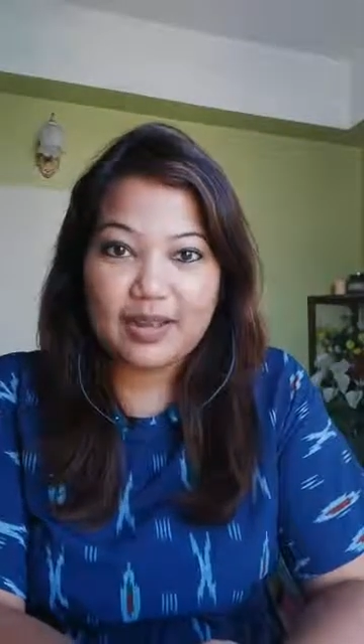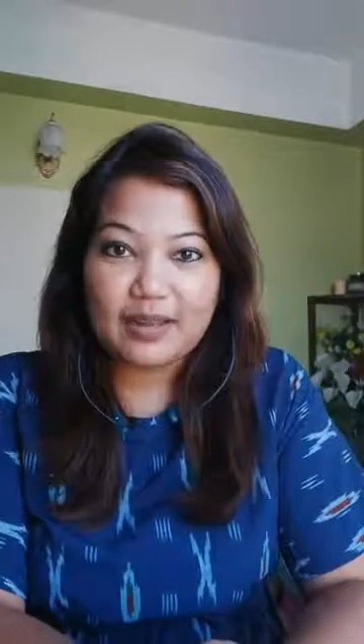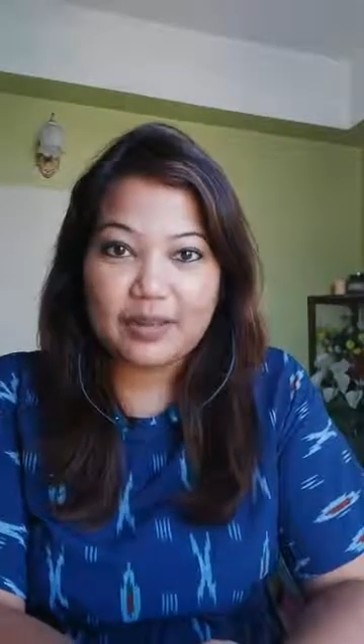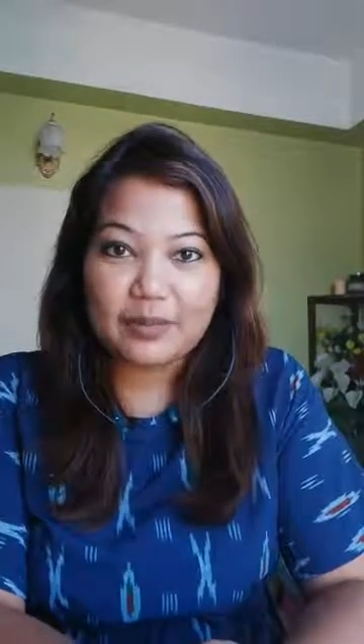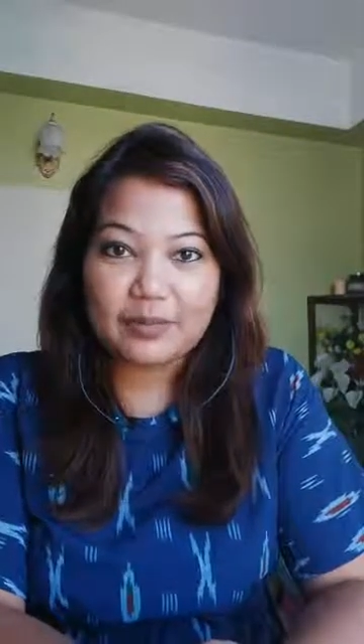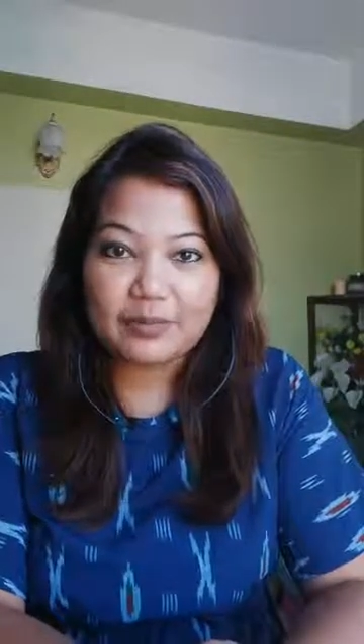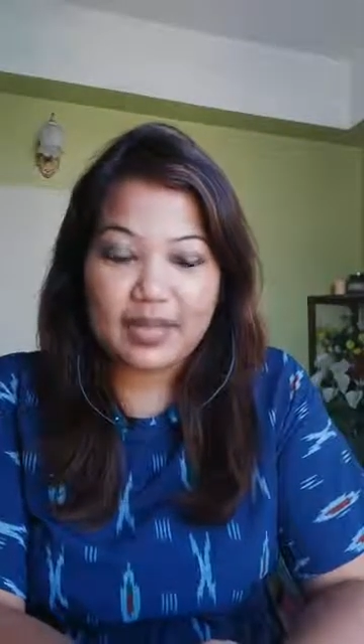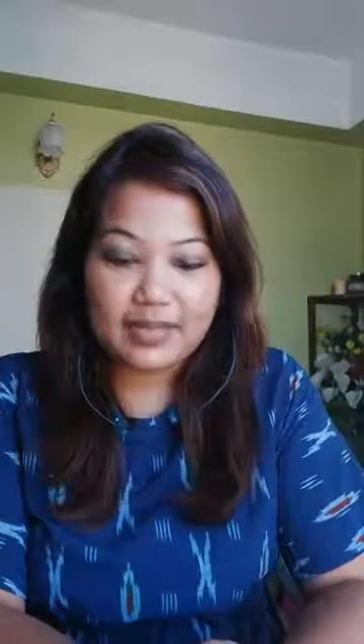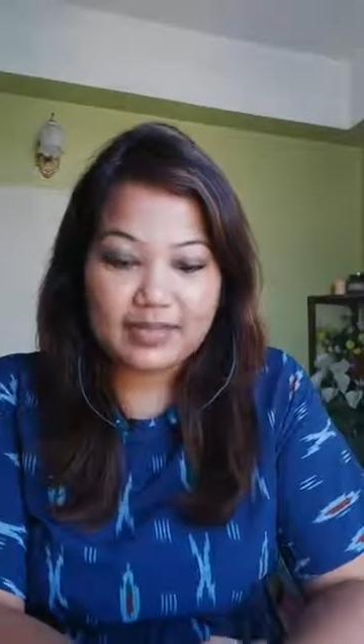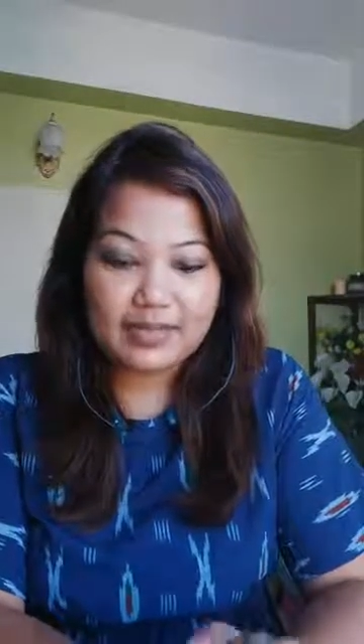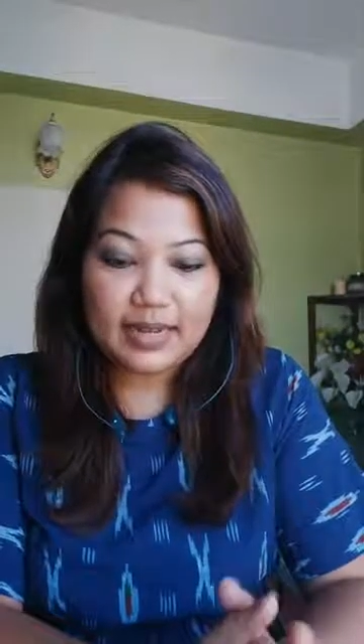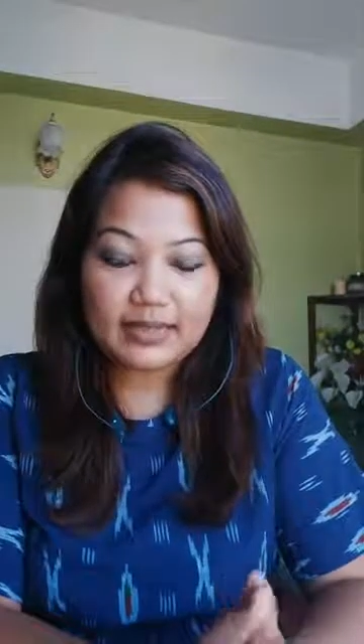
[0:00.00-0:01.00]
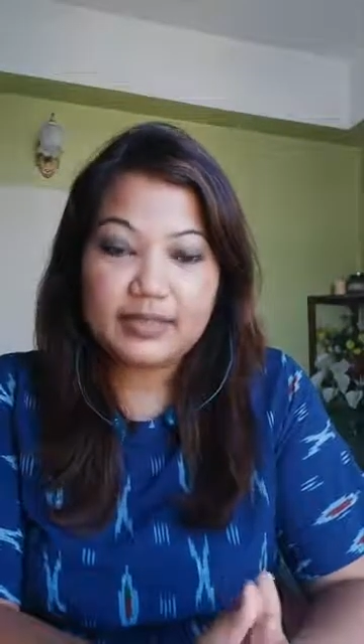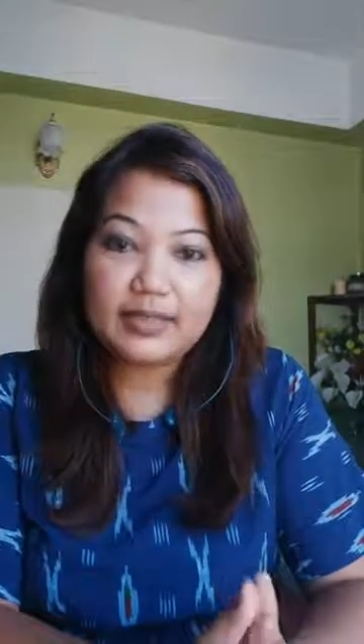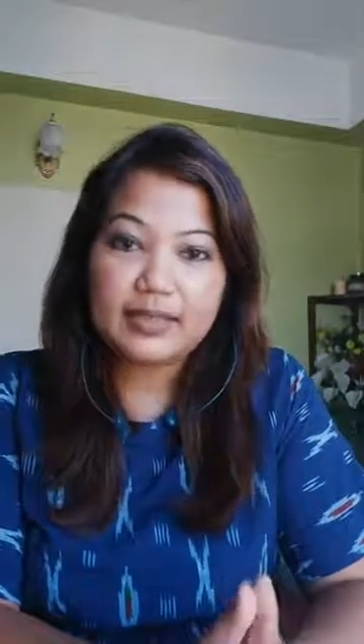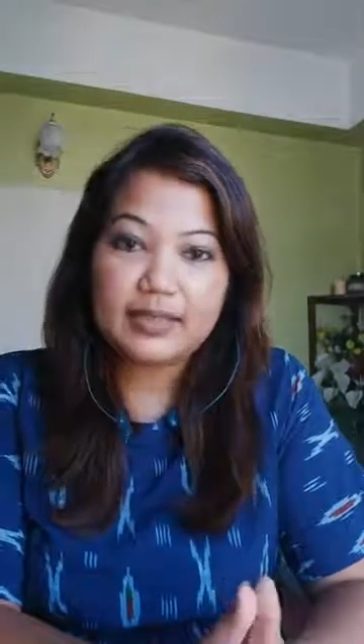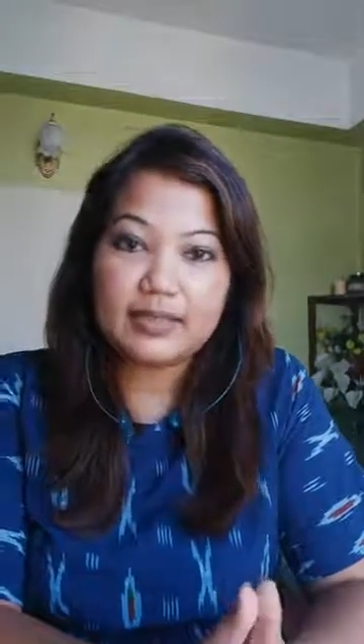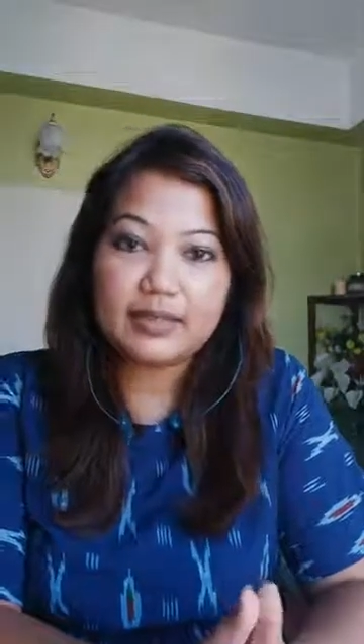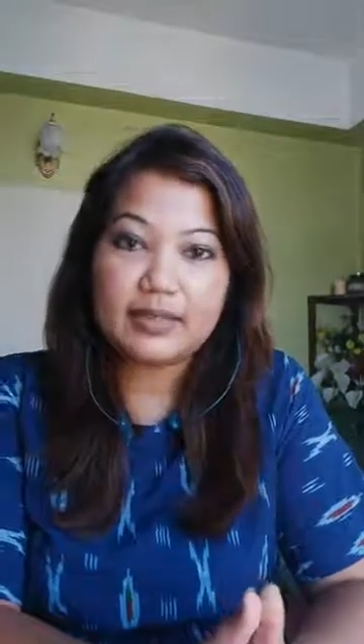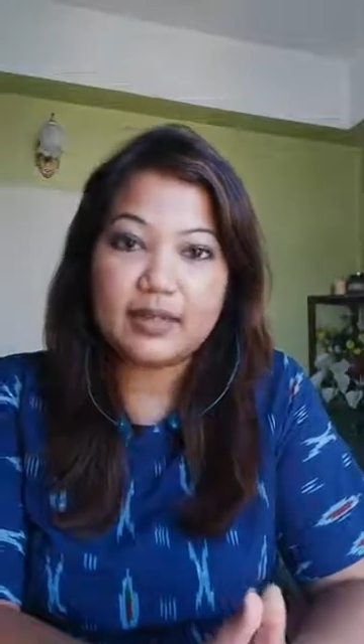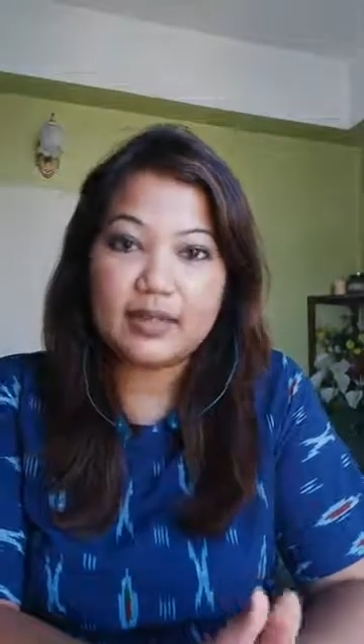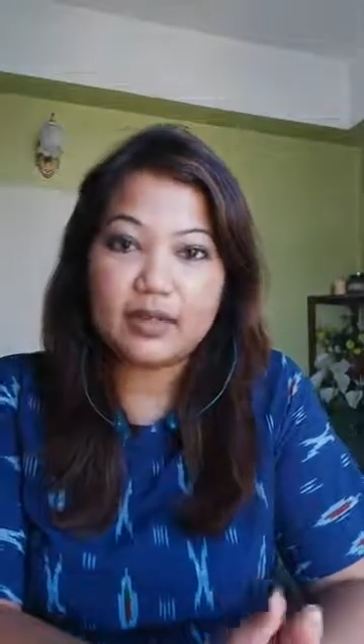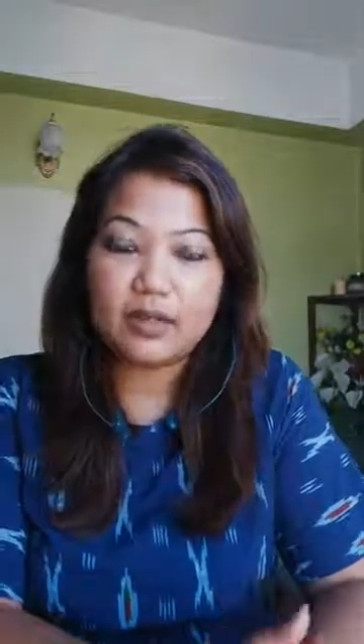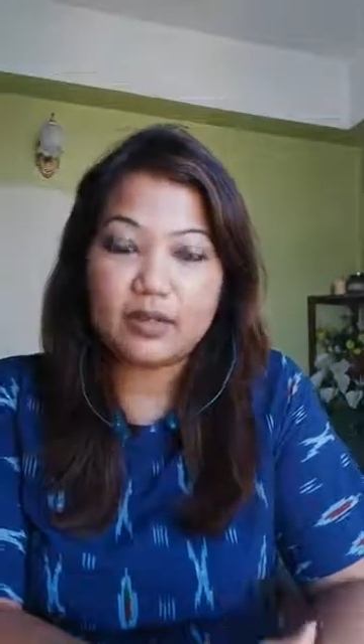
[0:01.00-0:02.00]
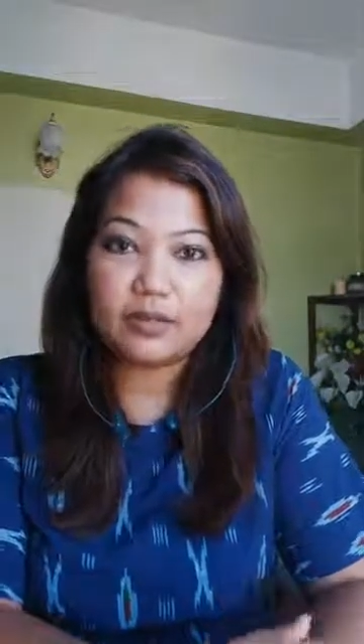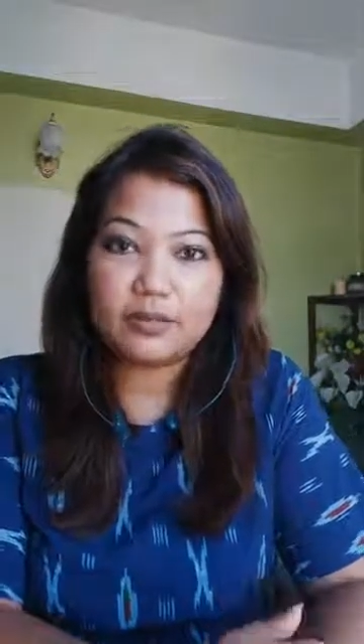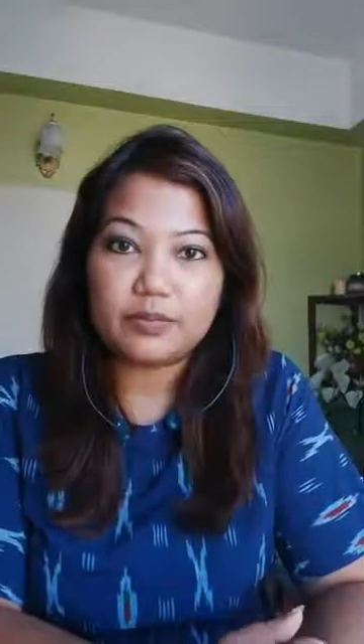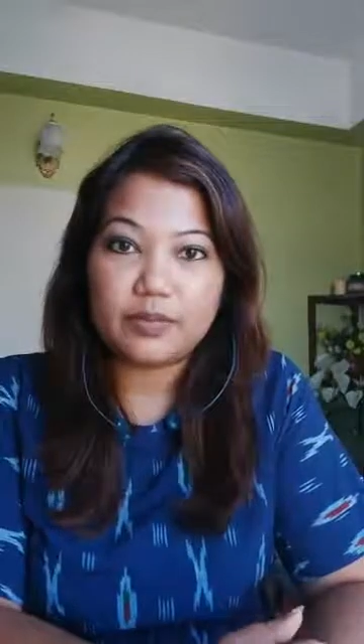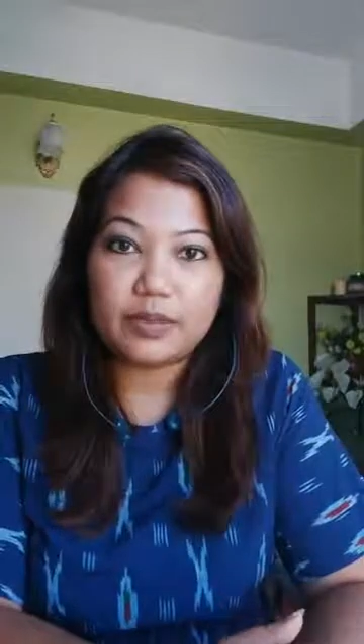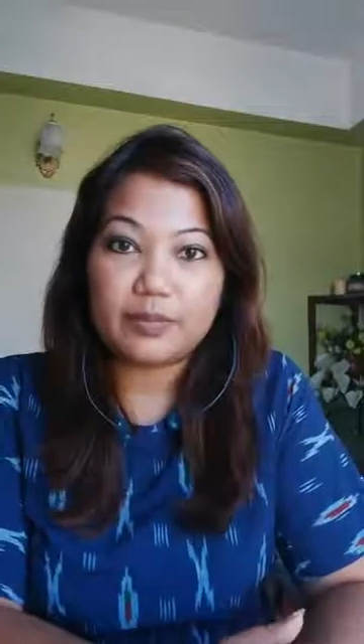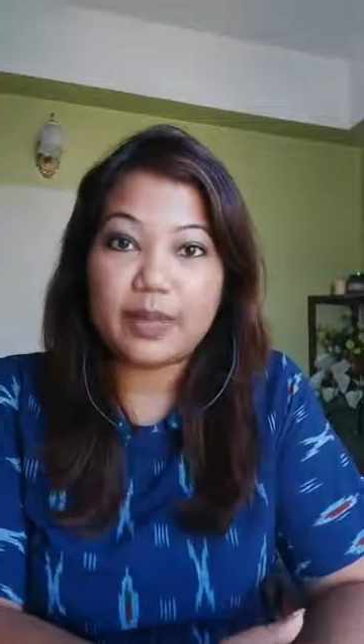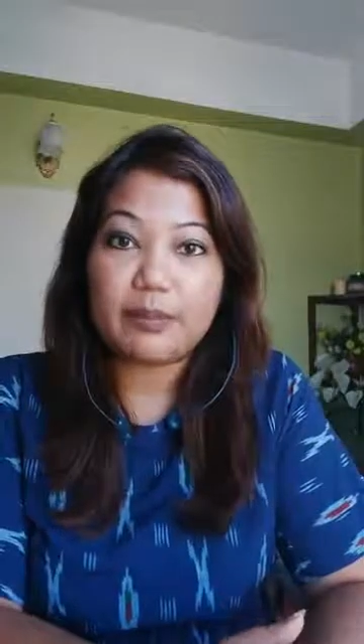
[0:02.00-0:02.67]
I started with